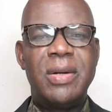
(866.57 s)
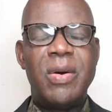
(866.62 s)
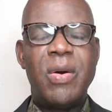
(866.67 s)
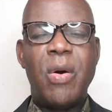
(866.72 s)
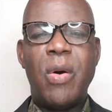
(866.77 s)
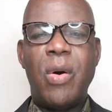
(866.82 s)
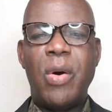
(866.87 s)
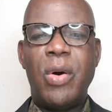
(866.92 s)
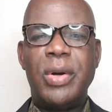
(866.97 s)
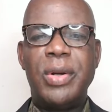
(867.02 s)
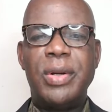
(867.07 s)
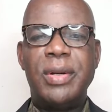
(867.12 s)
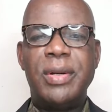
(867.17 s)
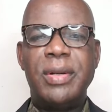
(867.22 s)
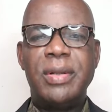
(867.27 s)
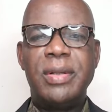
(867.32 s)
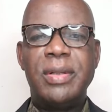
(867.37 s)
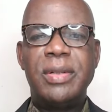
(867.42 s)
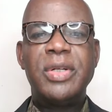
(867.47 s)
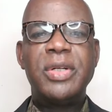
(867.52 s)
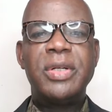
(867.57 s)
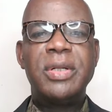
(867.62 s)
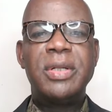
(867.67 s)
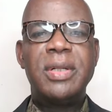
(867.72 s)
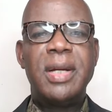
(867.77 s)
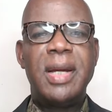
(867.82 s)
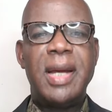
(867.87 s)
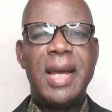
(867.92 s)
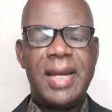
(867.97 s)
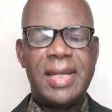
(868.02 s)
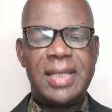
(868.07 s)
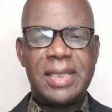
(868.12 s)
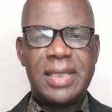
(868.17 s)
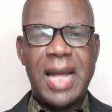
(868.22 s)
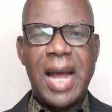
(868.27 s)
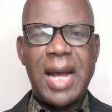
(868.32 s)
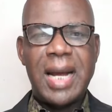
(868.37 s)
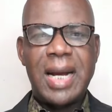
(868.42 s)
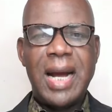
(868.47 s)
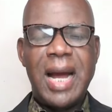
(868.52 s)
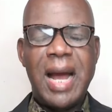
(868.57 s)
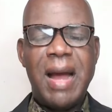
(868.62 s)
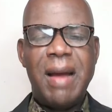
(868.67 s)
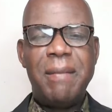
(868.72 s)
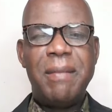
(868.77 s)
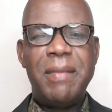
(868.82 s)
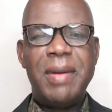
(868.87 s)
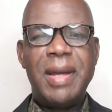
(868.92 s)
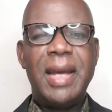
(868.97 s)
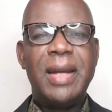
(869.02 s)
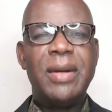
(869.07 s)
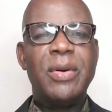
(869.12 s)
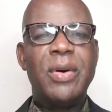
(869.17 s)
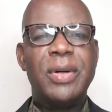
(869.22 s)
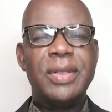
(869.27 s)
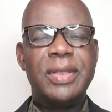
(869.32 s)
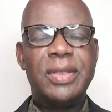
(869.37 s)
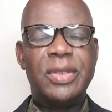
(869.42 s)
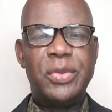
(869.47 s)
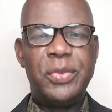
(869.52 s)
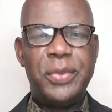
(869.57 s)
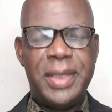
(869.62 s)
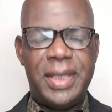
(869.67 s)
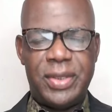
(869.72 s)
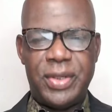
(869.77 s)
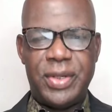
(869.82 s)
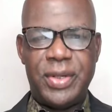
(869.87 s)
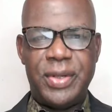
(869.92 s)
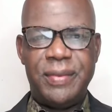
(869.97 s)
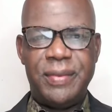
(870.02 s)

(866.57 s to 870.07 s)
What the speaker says: on Instagram, and on Twitter.